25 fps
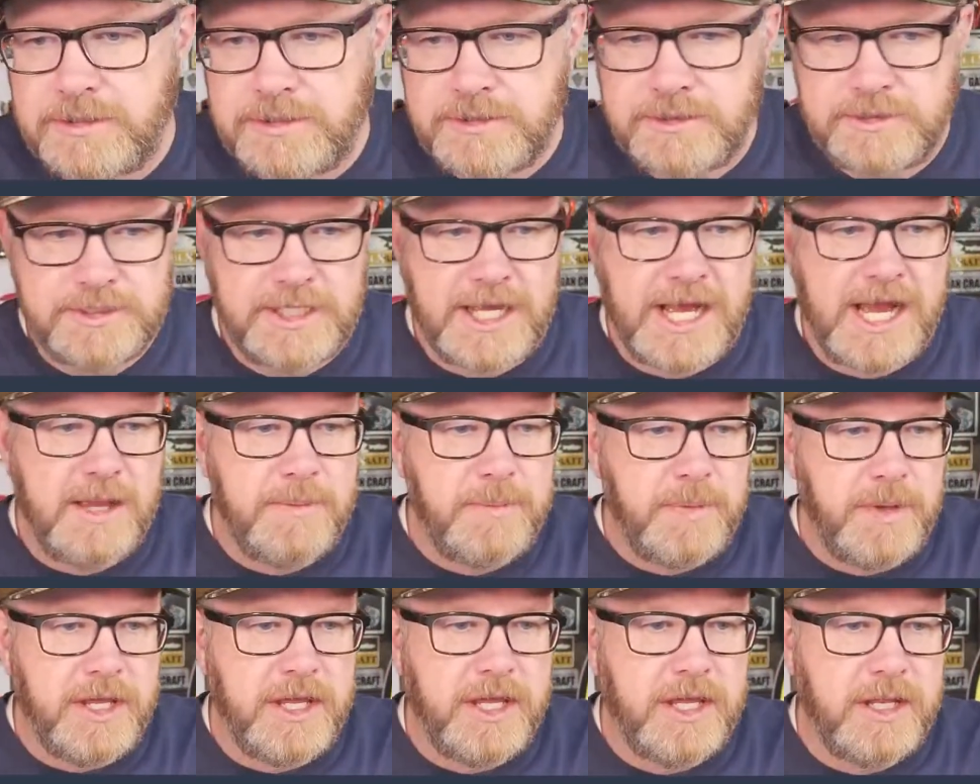
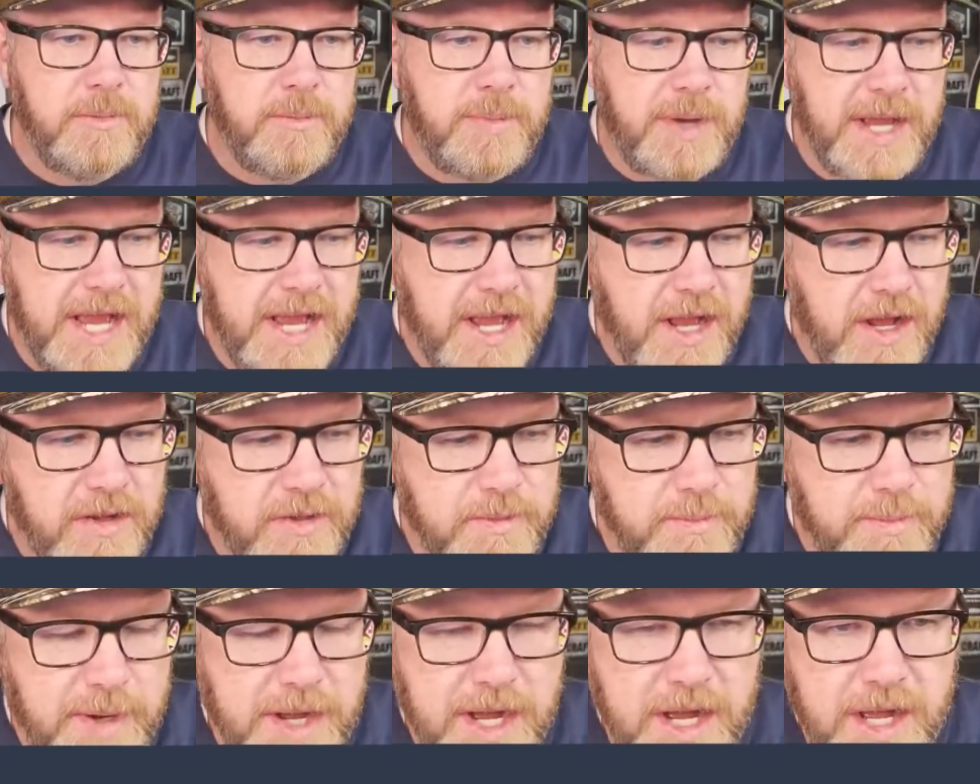type in
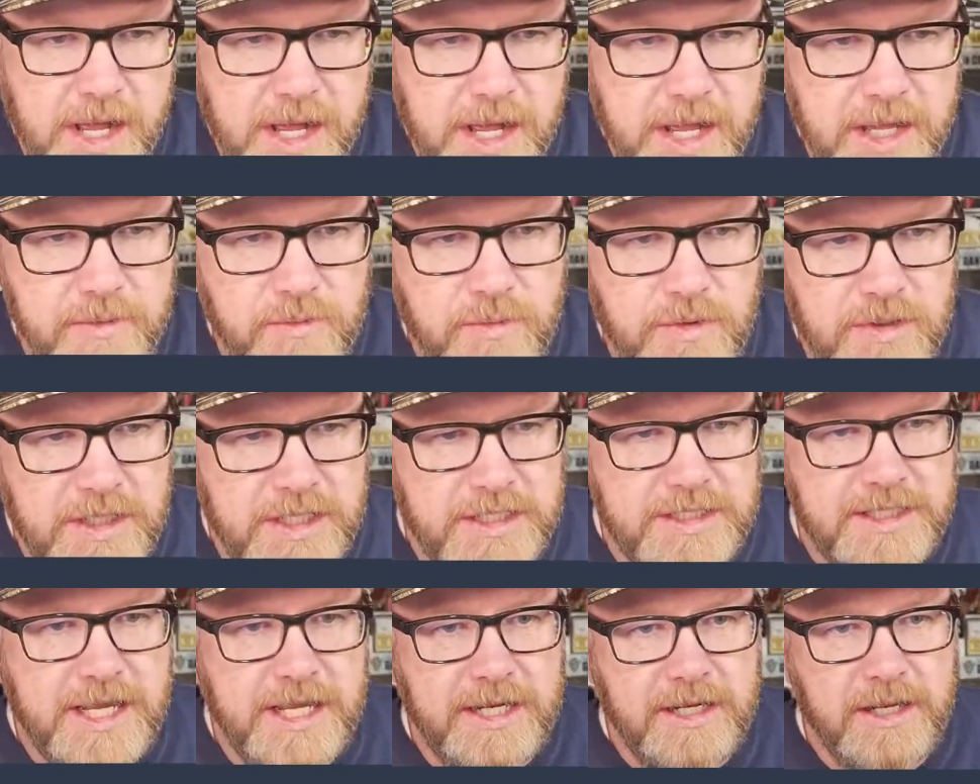pound pond. We'll
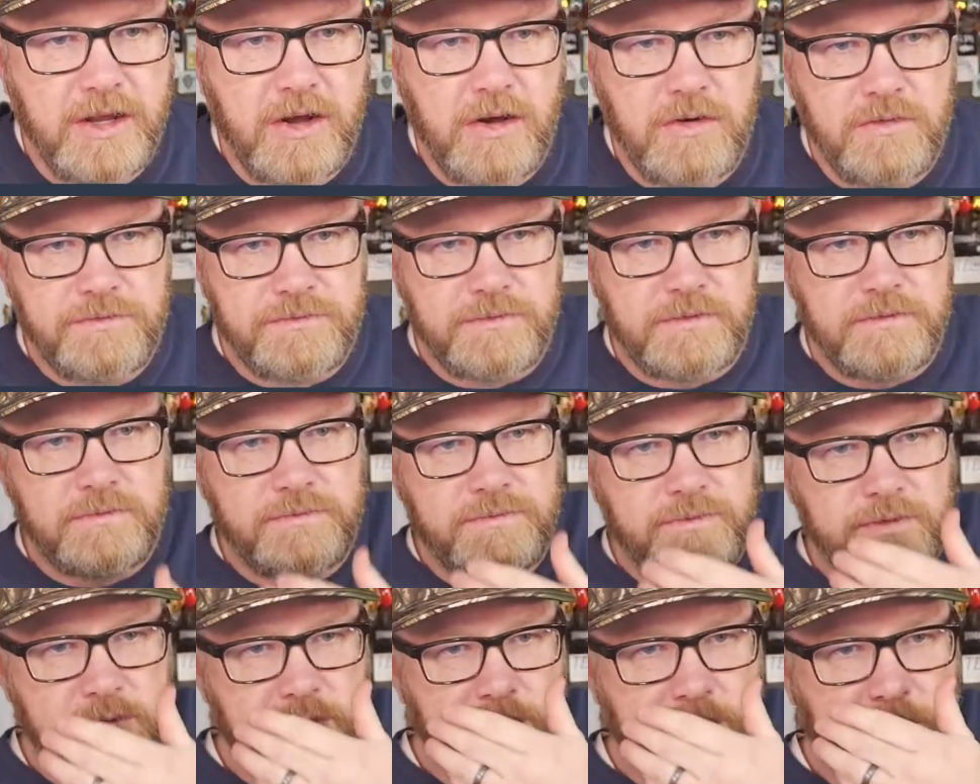let that go for a few